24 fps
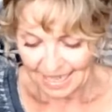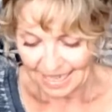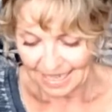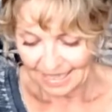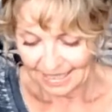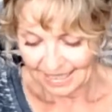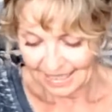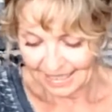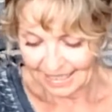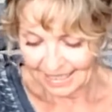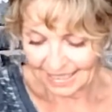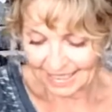
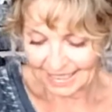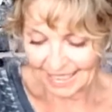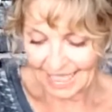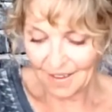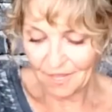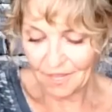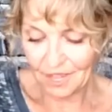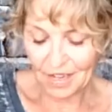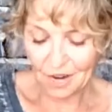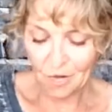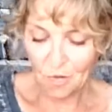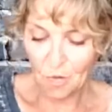the
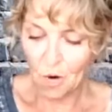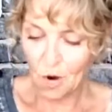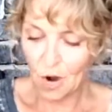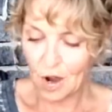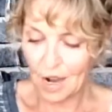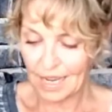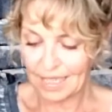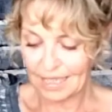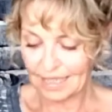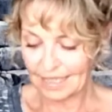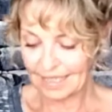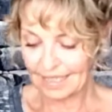Seven of
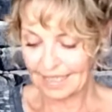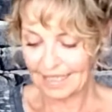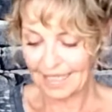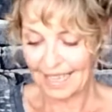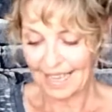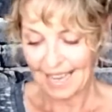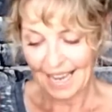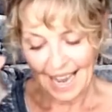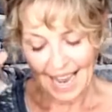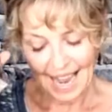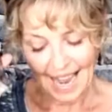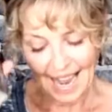Wands,
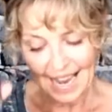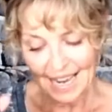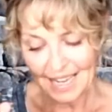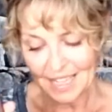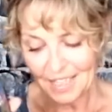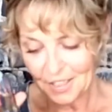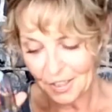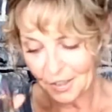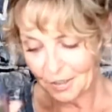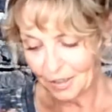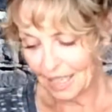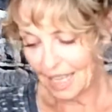
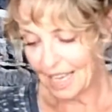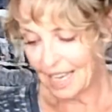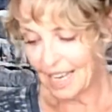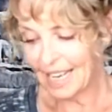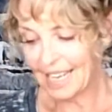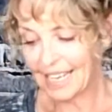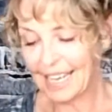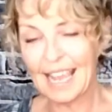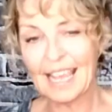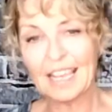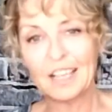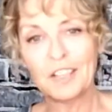
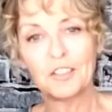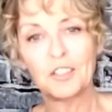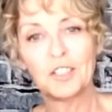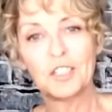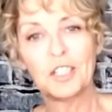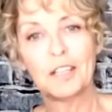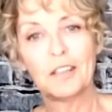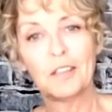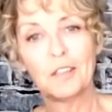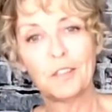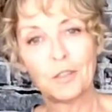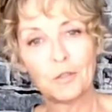underlying
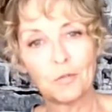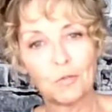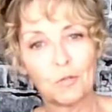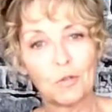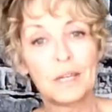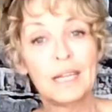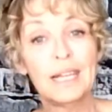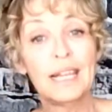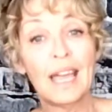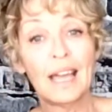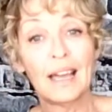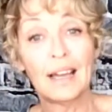energy,
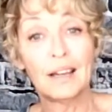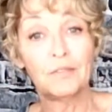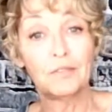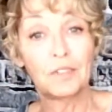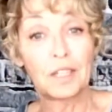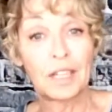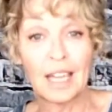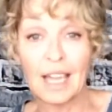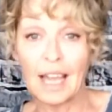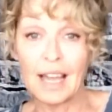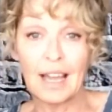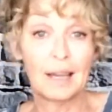Three of
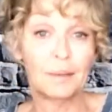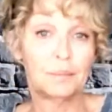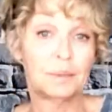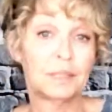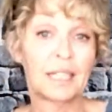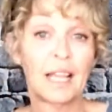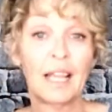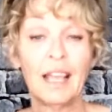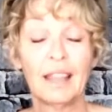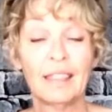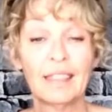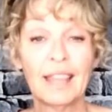Cups.
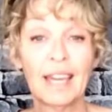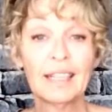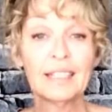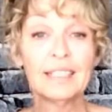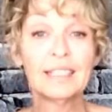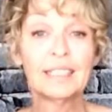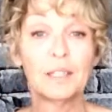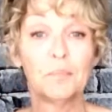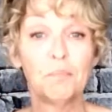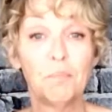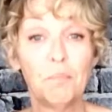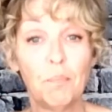That is
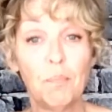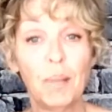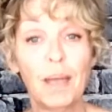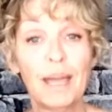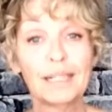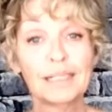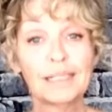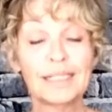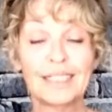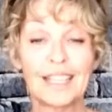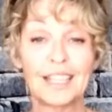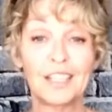the
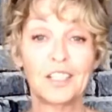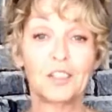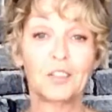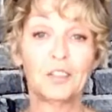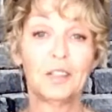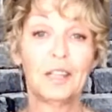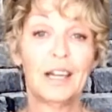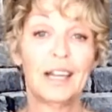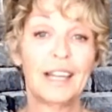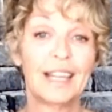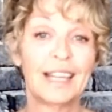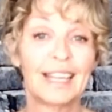best
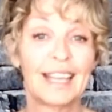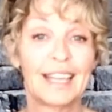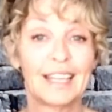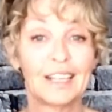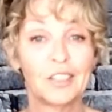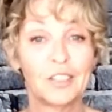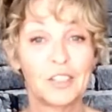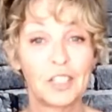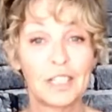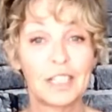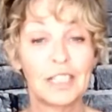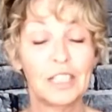underlying
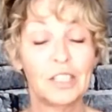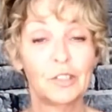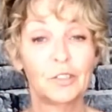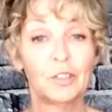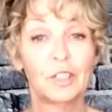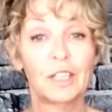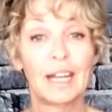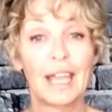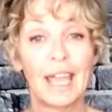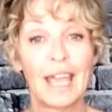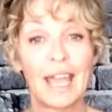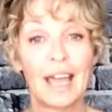energy you
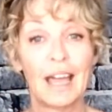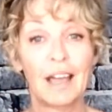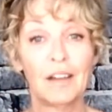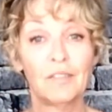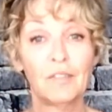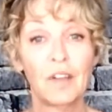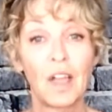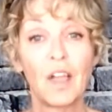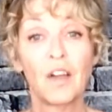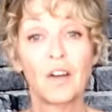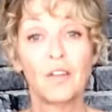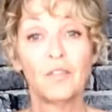could have
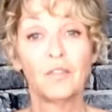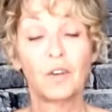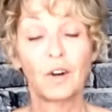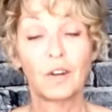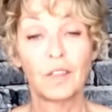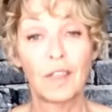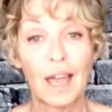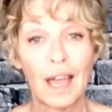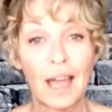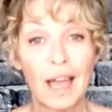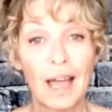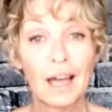for
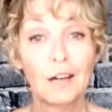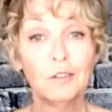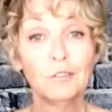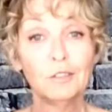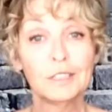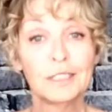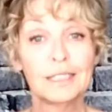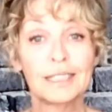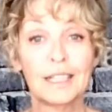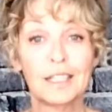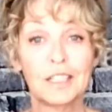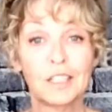the
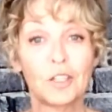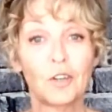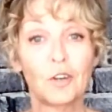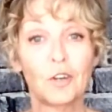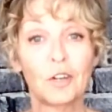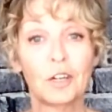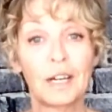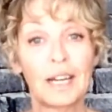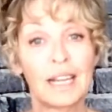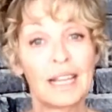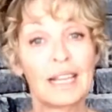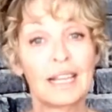house that
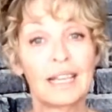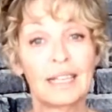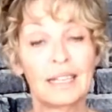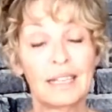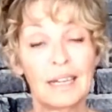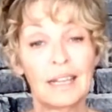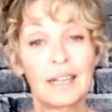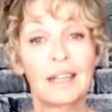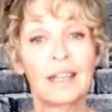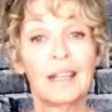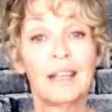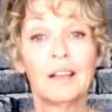you're
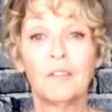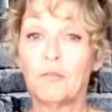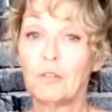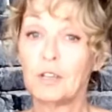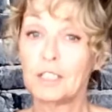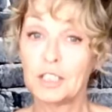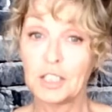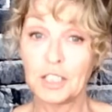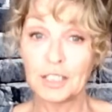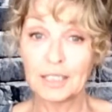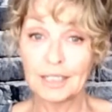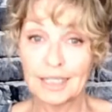in,
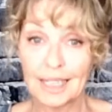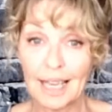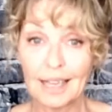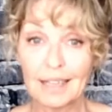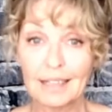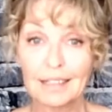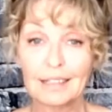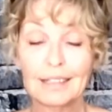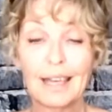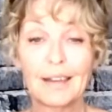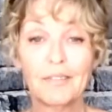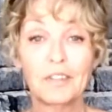which is that
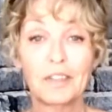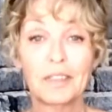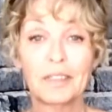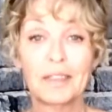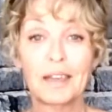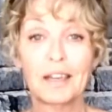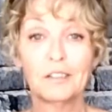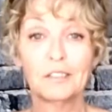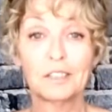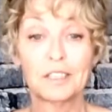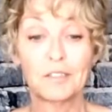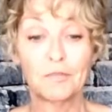11th
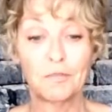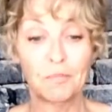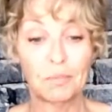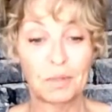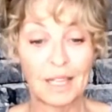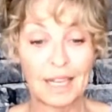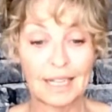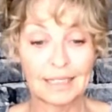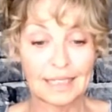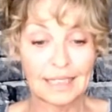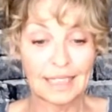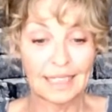house of
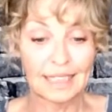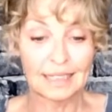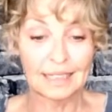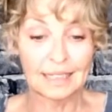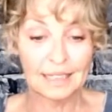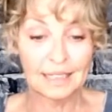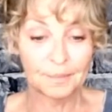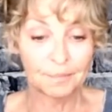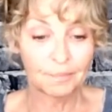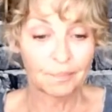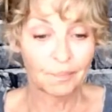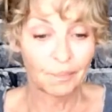
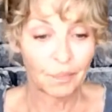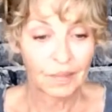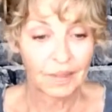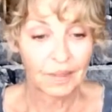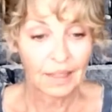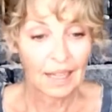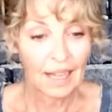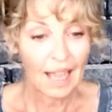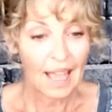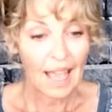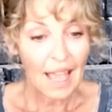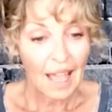blessings,
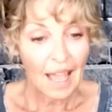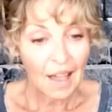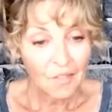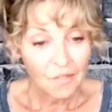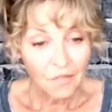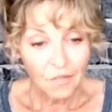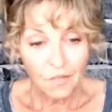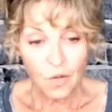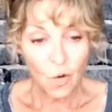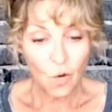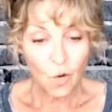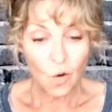
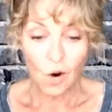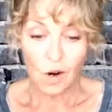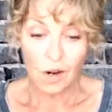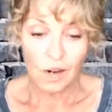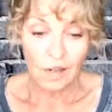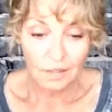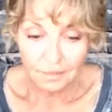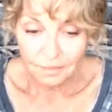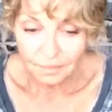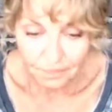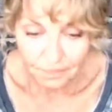for